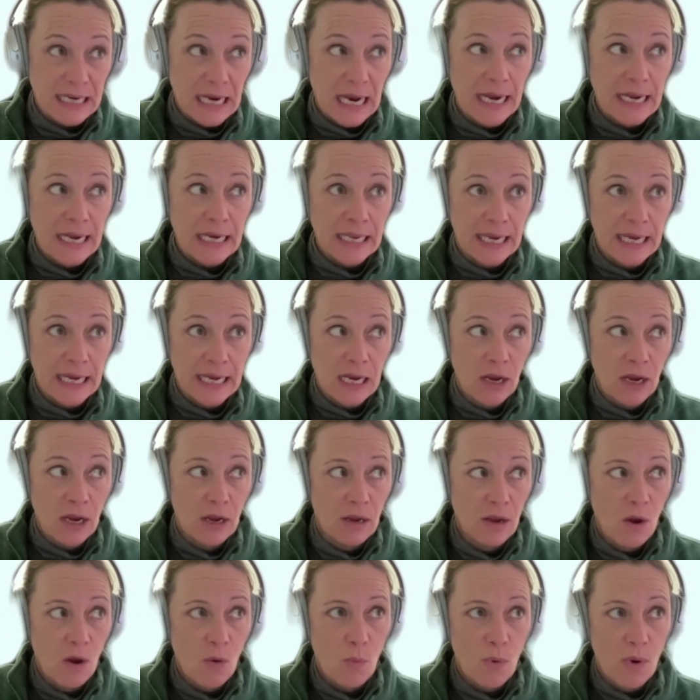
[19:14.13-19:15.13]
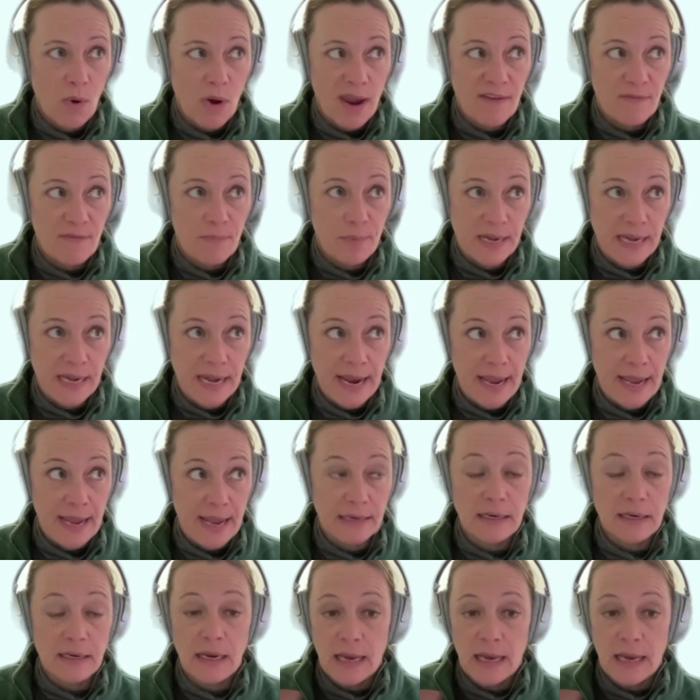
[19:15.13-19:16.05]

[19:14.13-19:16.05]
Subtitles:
kind of like where I've been at.